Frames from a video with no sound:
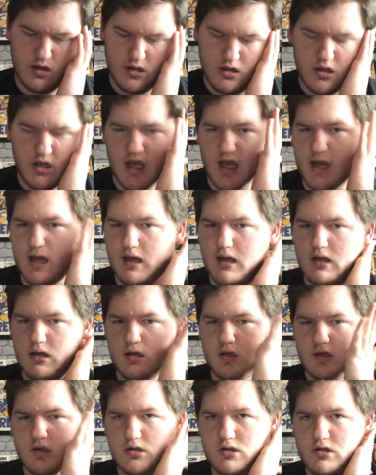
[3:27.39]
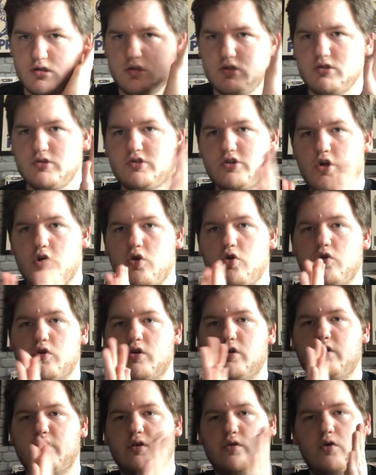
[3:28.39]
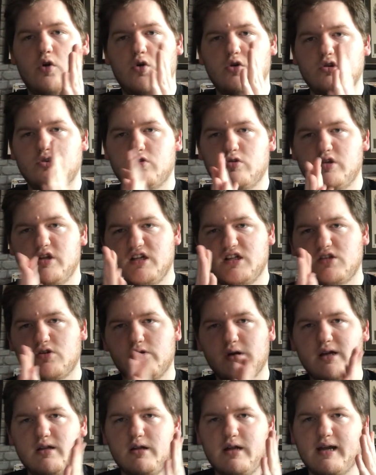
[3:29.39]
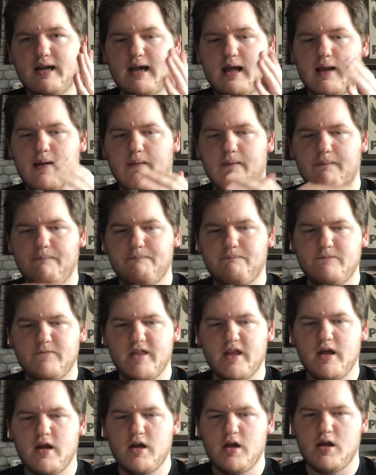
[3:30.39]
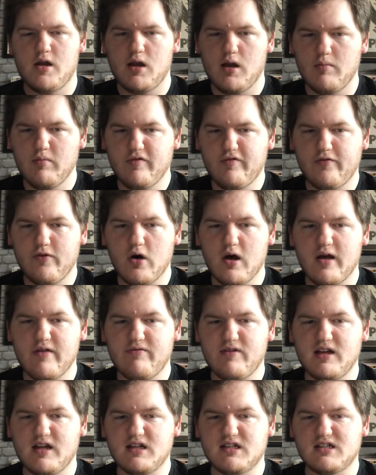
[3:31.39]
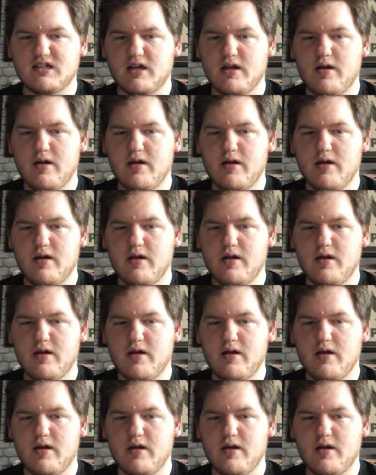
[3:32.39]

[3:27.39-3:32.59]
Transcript: Yeah, so we're going to knock through this quickly again. Number 5 is